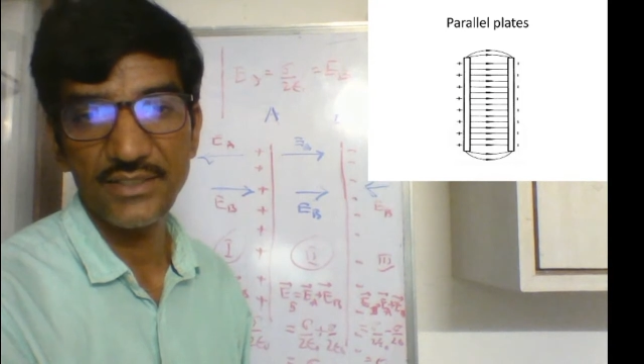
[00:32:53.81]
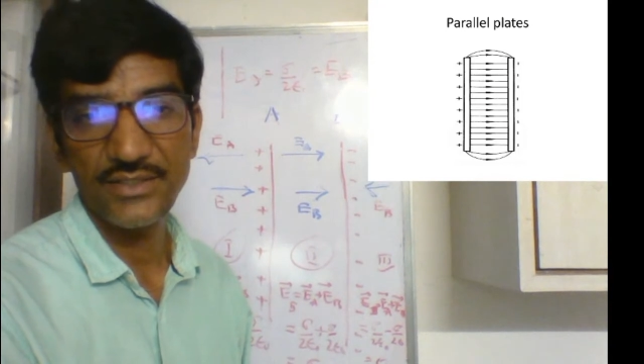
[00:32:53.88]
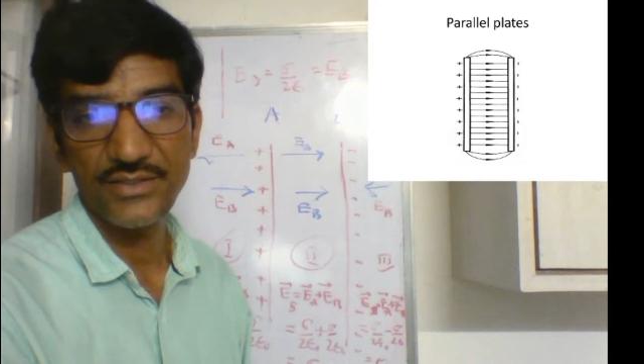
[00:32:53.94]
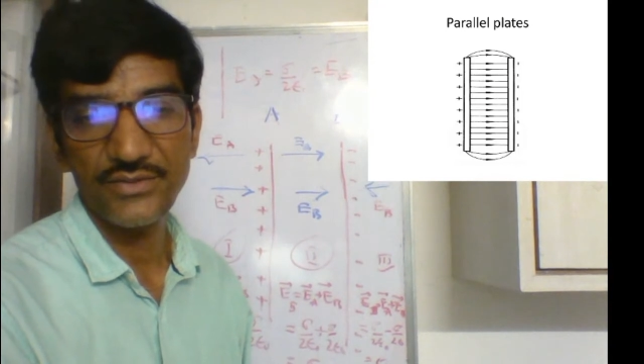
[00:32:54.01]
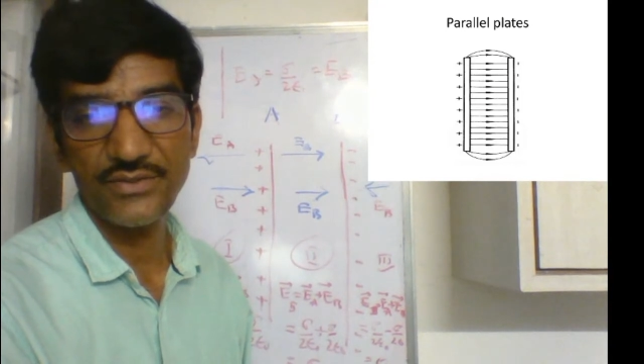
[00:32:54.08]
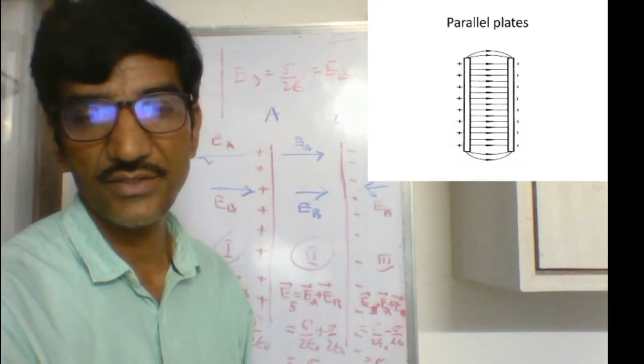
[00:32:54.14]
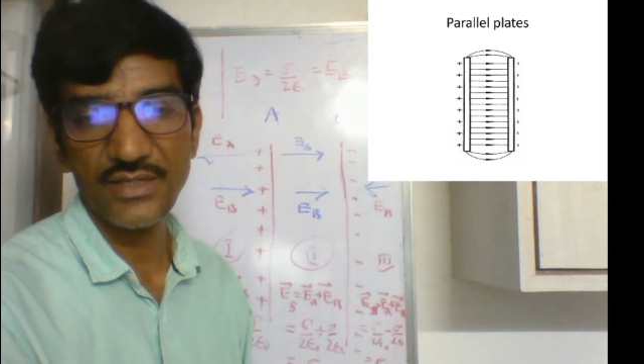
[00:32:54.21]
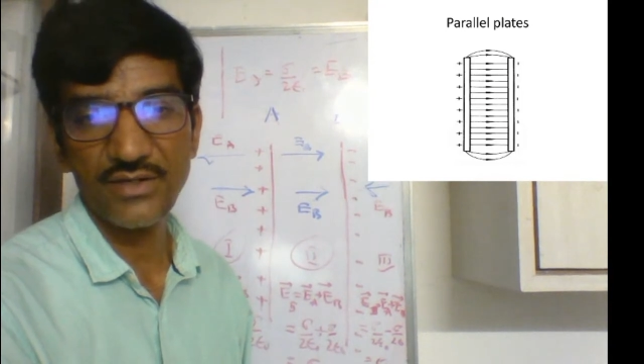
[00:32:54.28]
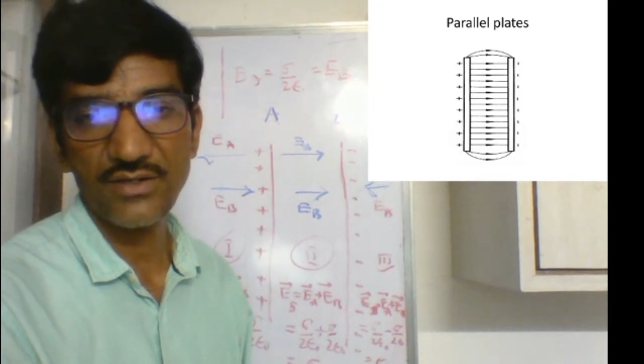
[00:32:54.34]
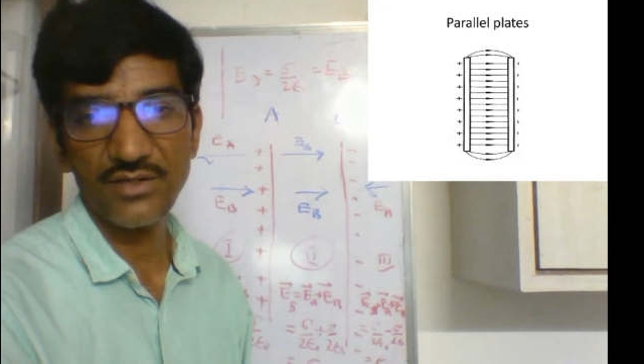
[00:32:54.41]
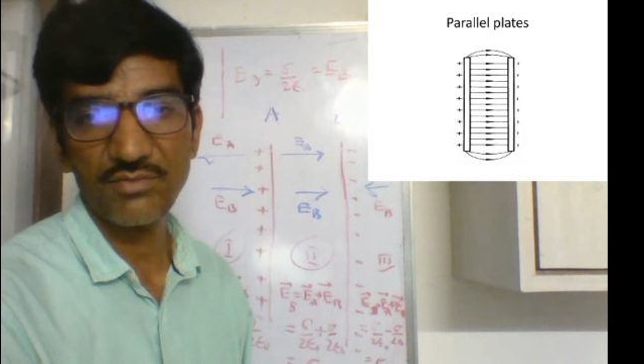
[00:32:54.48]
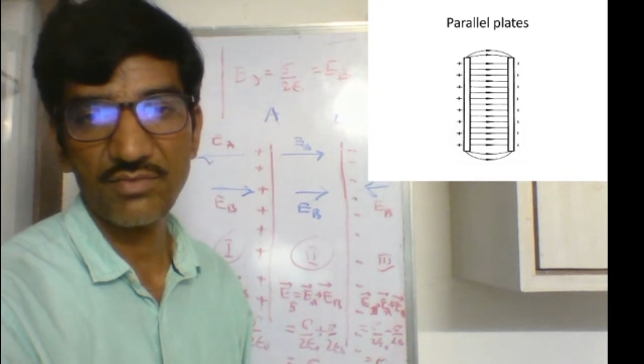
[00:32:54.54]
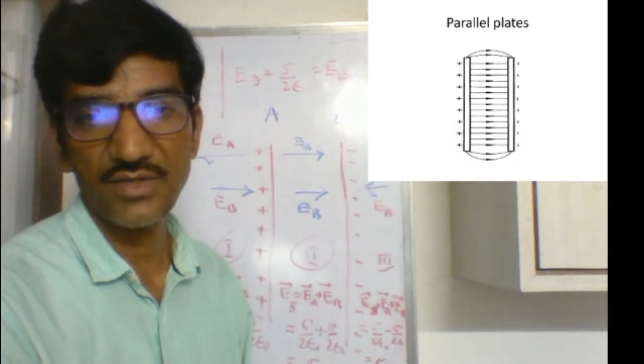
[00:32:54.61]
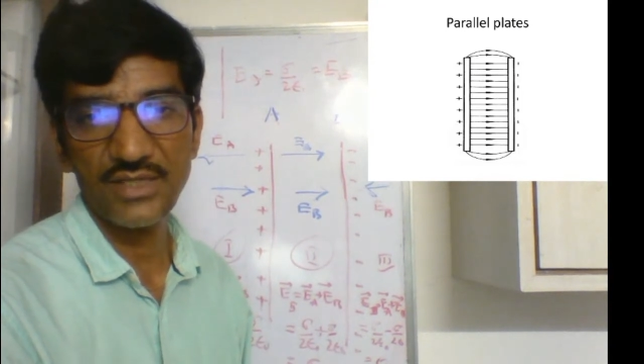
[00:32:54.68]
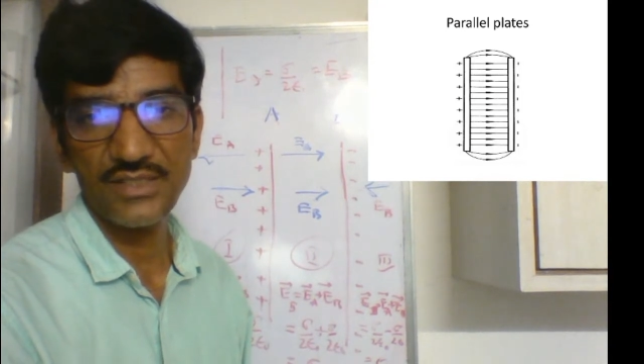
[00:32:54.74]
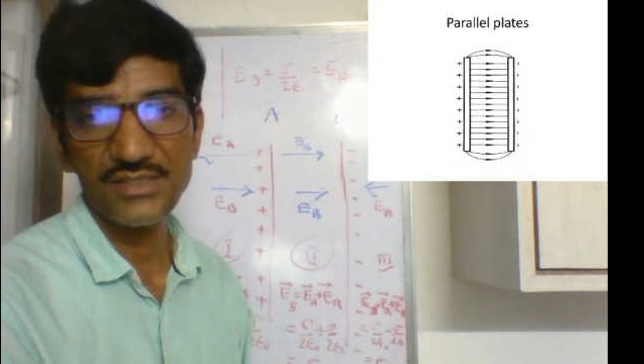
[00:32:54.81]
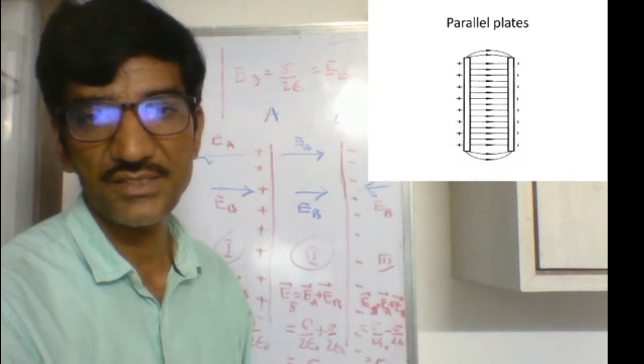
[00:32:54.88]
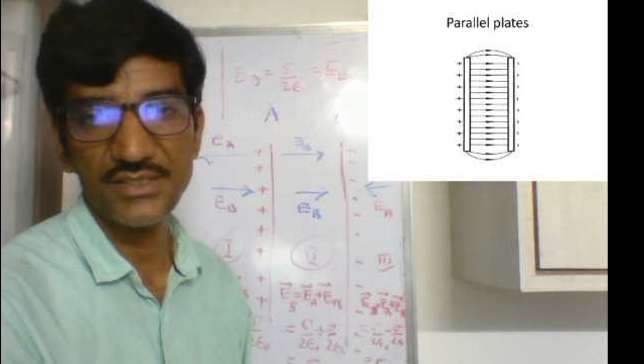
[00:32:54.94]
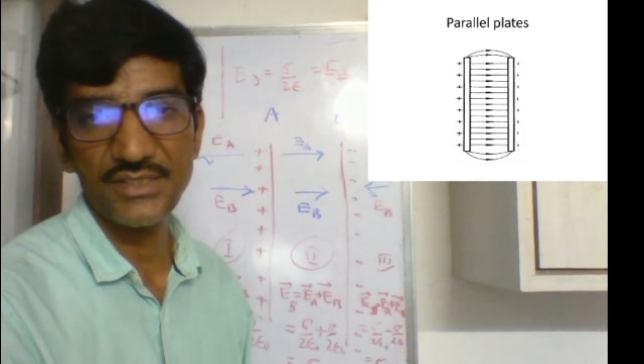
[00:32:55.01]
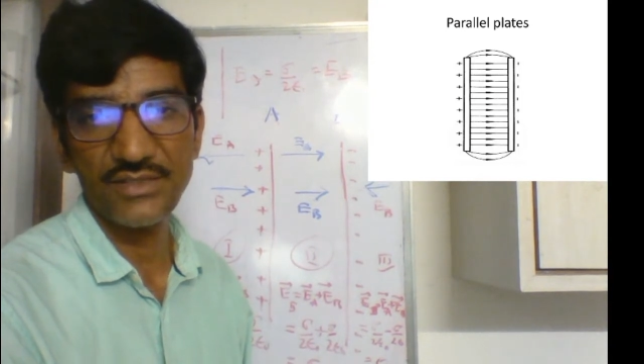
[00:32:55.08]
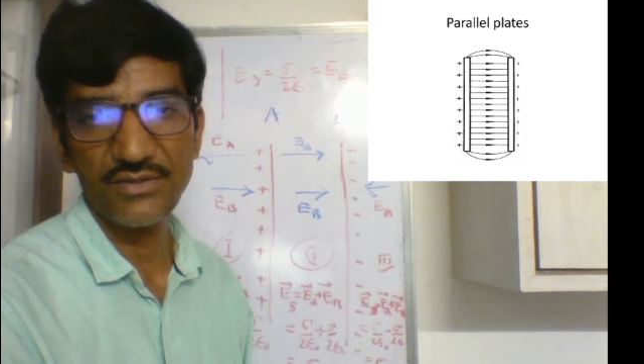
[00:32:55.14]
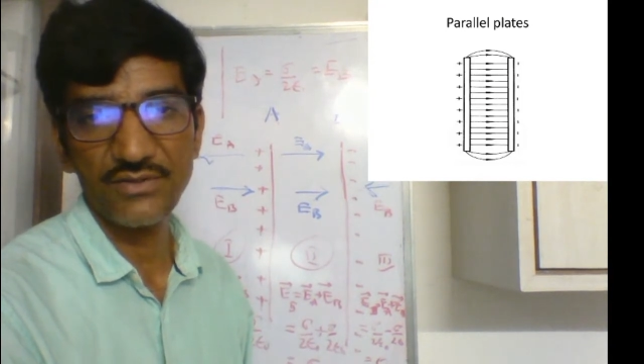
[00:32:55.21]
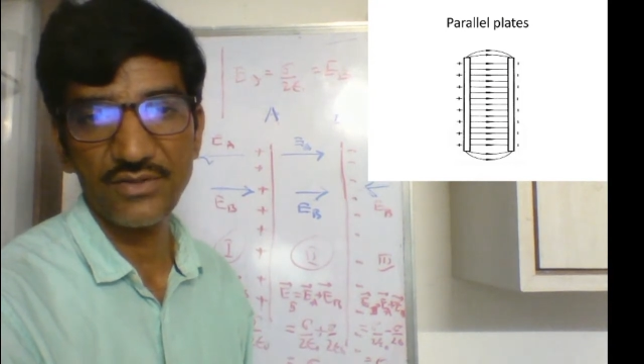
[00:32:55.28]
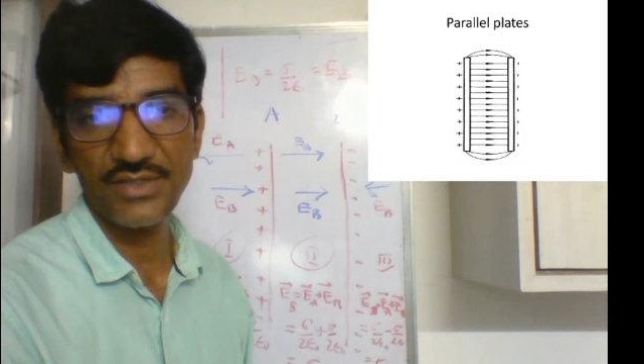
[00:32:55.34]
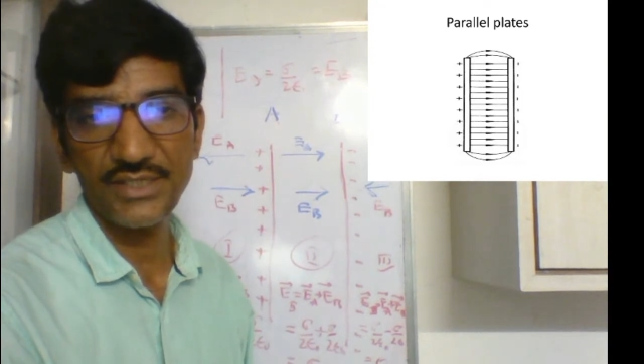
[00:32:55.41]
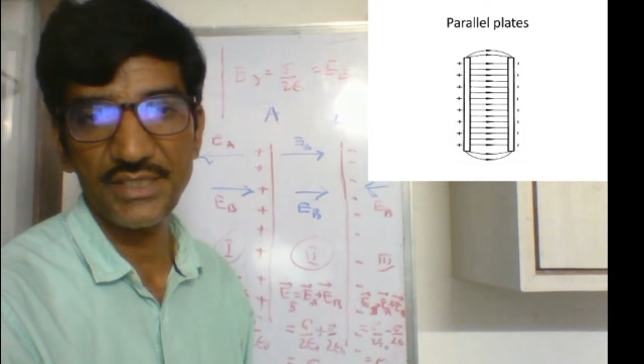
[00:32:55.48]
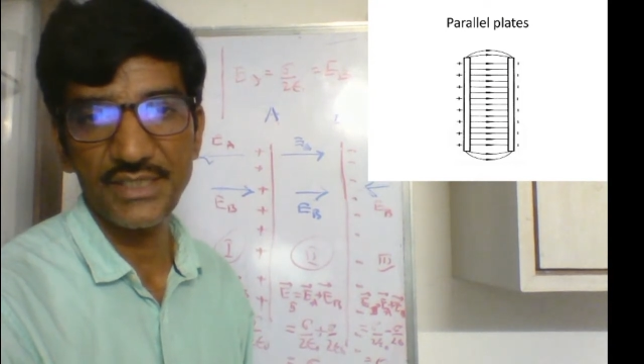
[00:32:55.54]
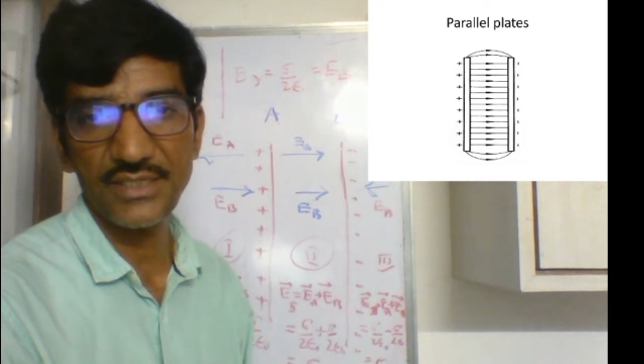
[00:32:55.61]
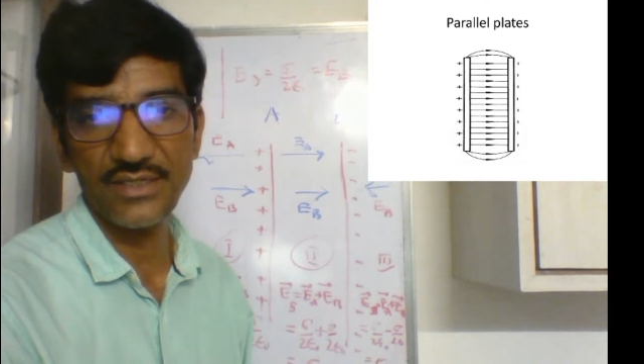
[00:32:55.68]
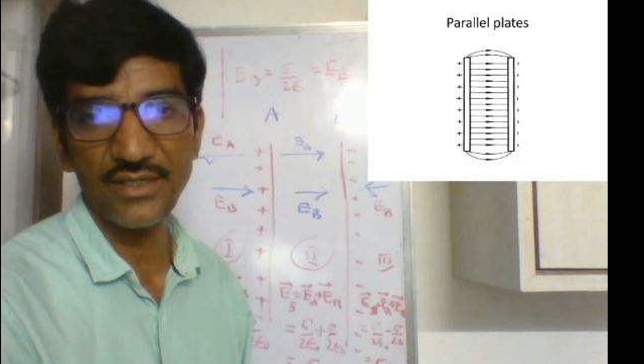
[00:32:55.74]
You cannot apply this here or
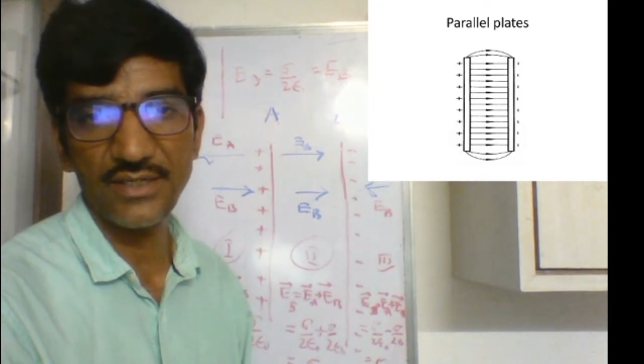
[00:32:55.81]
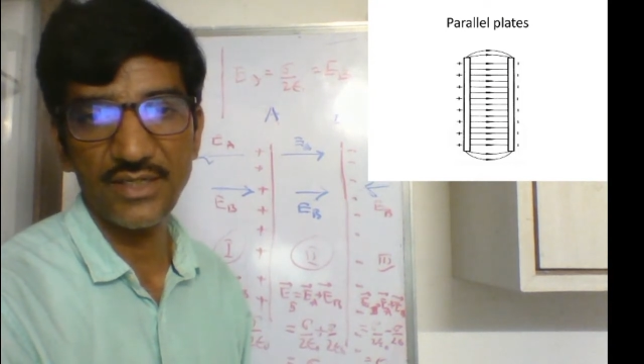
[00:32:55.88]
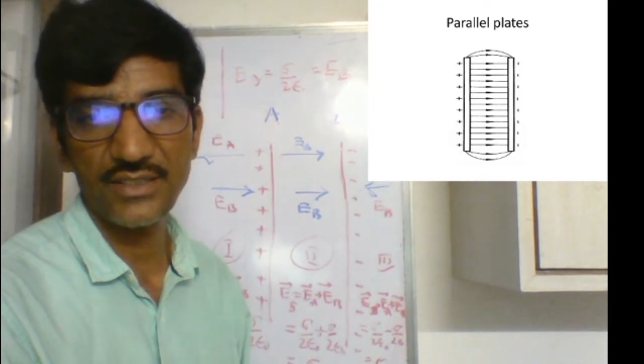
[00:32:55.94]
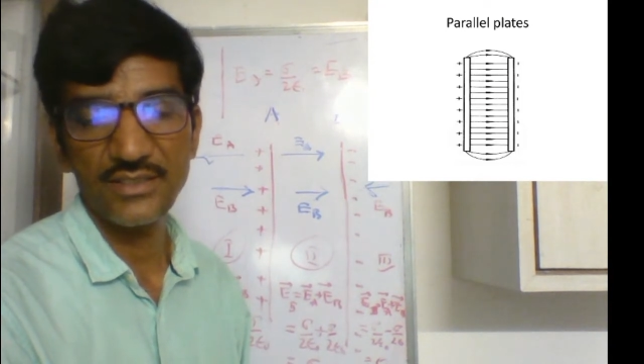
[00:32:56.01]
here.